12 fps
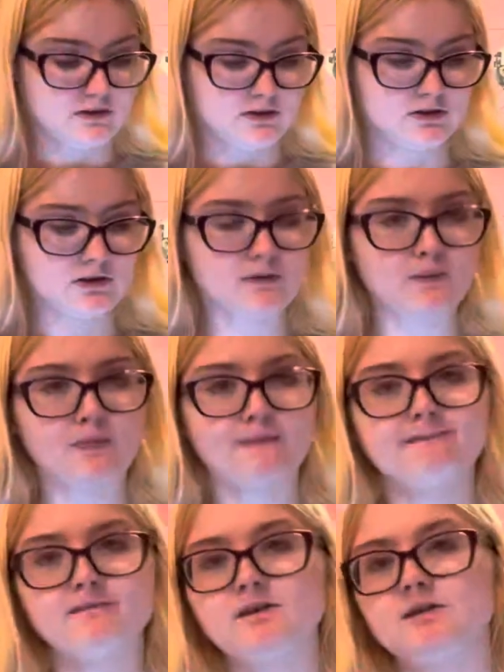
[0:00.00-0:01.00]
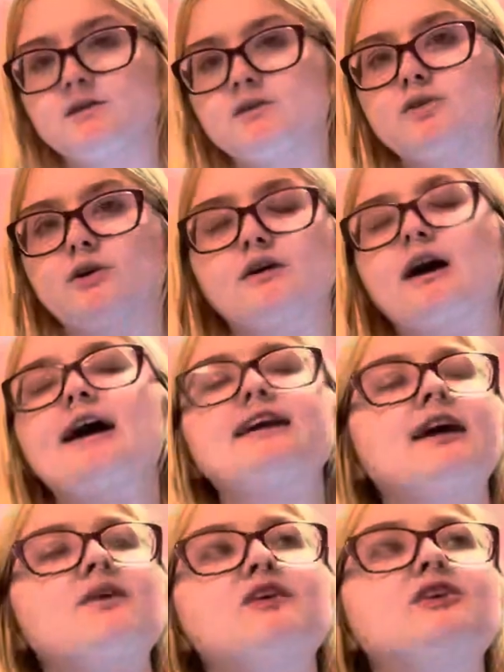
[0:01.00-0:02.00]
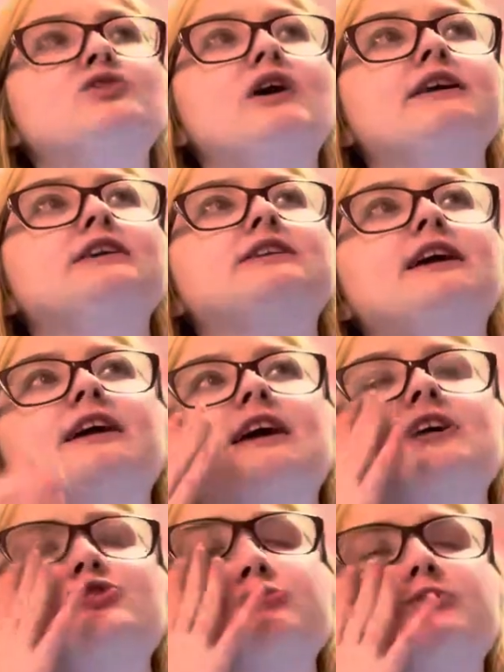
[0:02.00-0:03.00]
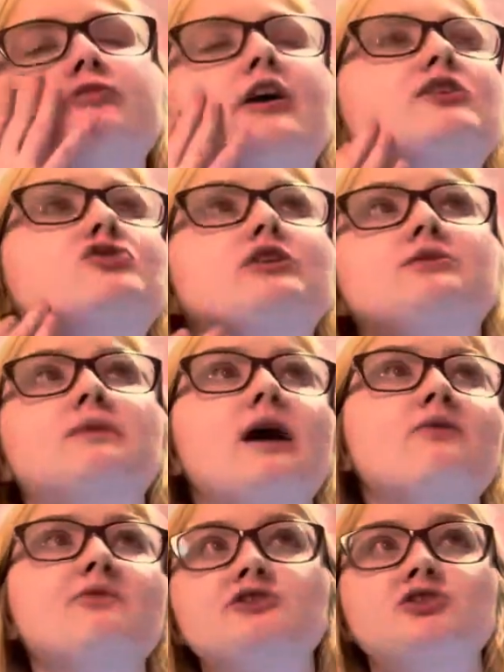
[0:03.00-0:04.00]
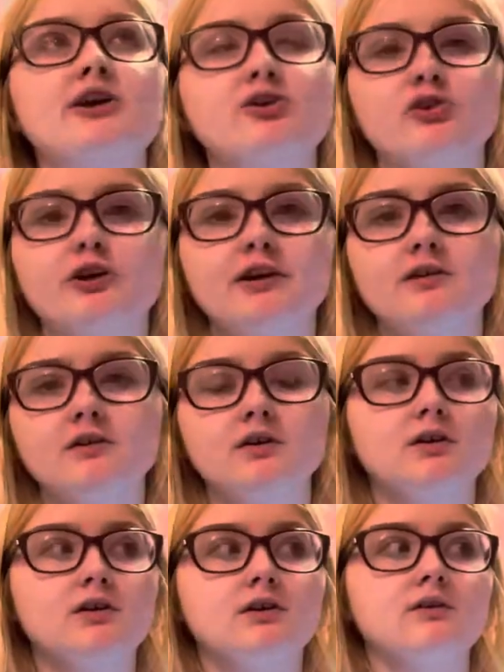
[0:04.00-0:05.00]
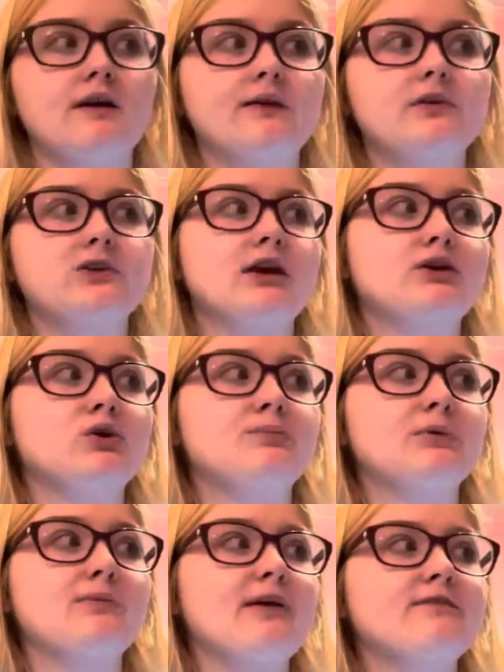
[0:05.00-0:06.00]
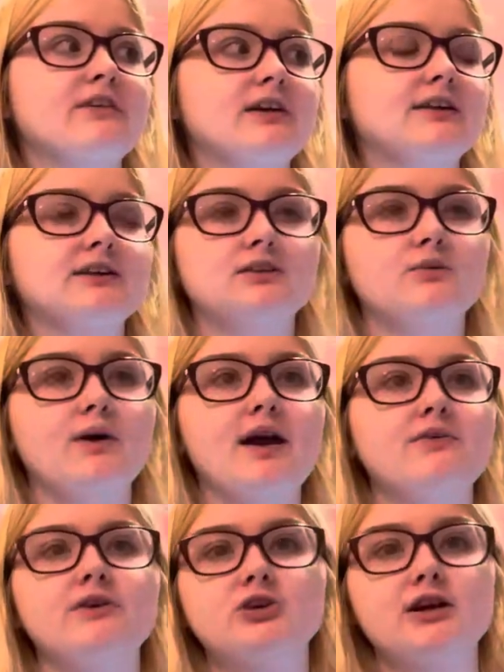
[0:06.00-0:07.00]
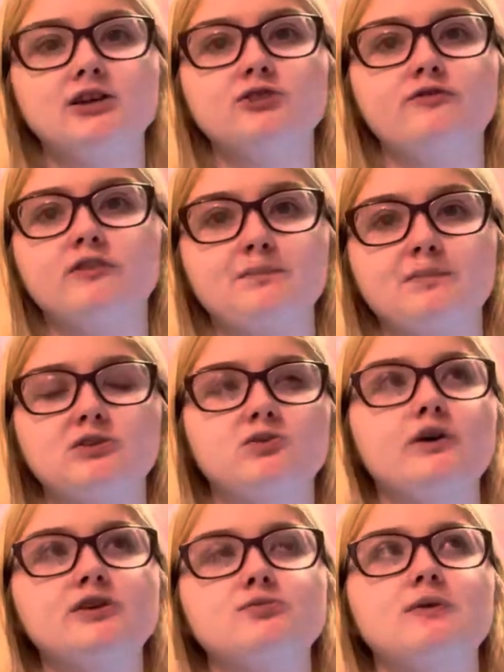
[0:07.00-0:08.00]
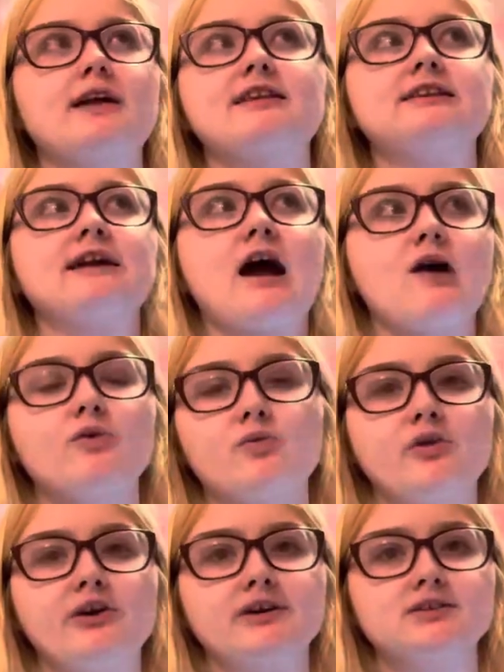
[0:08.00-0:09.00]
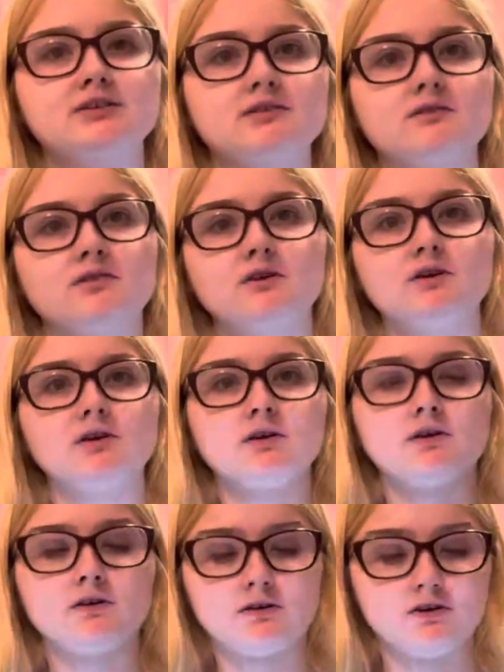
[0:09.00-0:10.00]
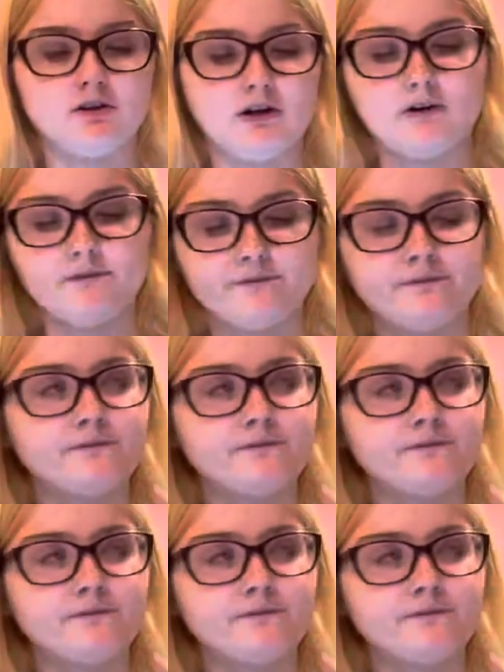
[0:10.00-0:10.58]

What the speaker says: So, look, I get what you're trying to say, that I should move on. Trust me, I wish I could. I wish I could put my feelings away. I wish I can flip a switch, but that's not how it works. You know?